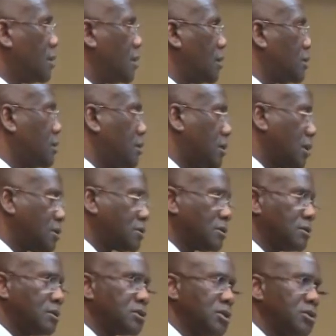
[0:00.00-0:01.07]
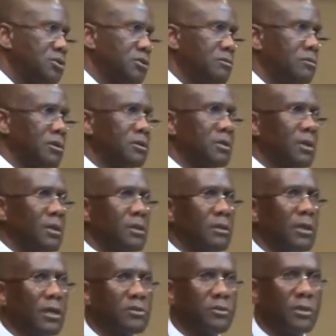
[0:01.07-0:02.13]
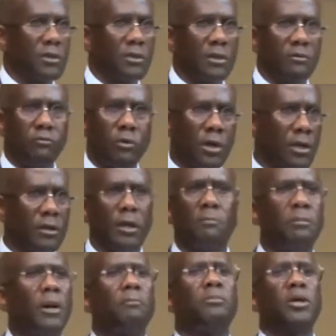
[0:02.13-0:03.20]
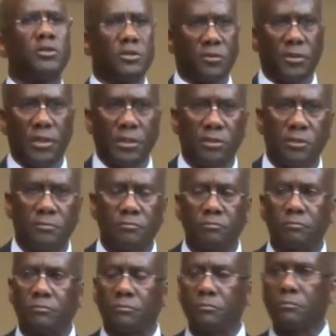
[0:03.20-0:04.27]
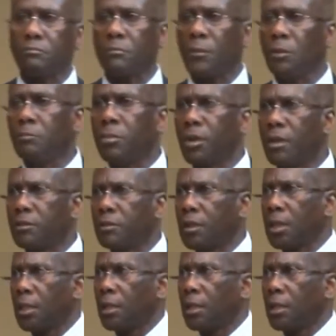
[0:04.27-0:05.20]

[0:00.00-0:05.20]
and he has this issue with not drinking enough water, a bunch of things. But